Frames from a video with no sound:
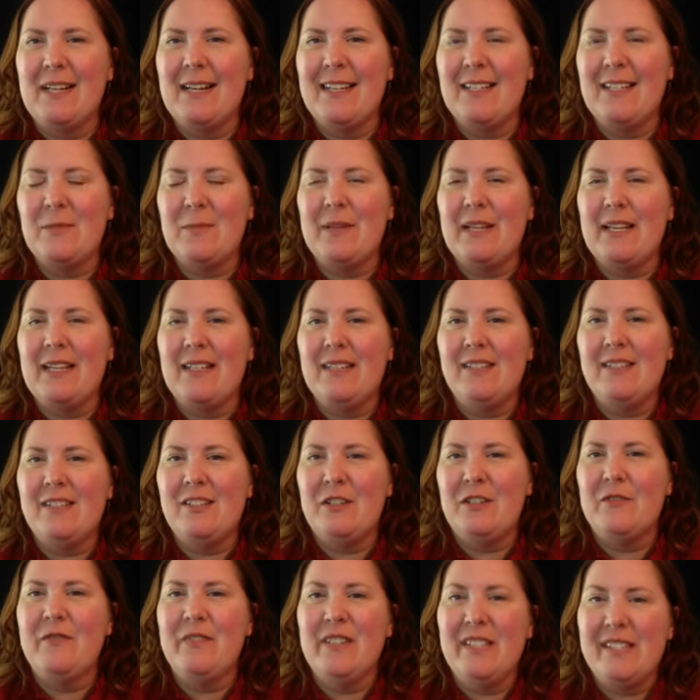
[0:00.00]
be a nice place
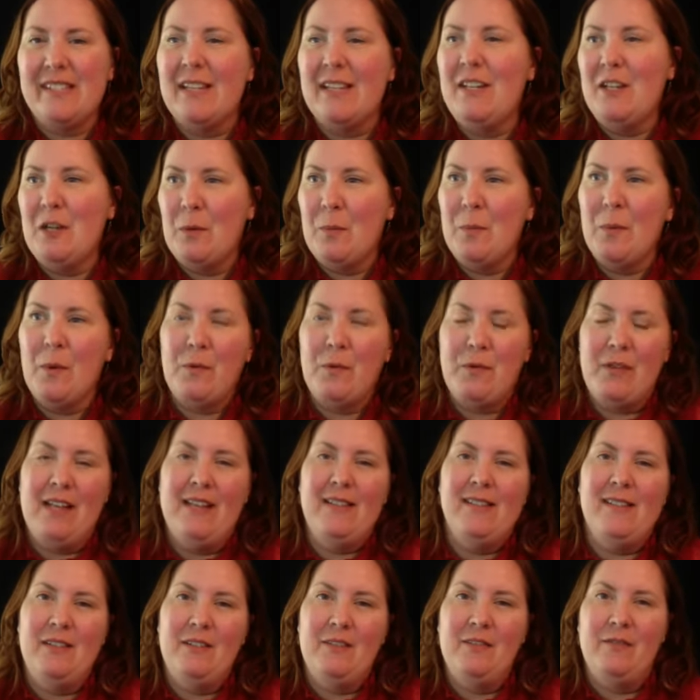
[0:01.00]
to visit you know both
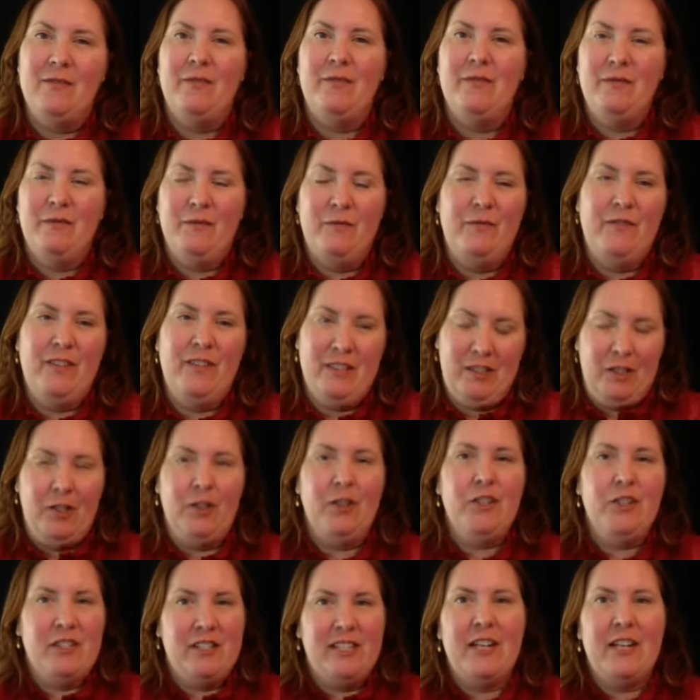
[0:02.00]
as a visitor right.